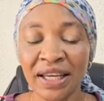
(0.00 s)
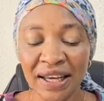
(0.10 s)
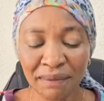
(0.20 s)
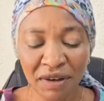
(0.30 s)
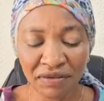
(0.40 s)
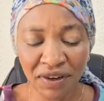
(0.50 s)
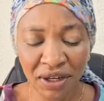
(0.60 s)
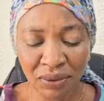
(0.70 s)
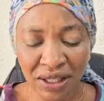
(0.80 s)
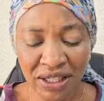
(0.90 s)
Hear me
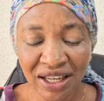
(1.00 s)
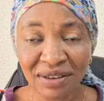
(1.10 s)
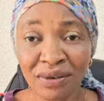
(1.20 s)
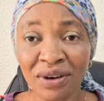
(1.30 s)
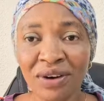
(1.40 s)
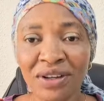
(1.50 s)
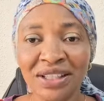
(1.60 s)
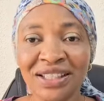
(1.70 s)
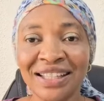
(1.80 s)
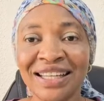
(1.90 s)
very well, child of God.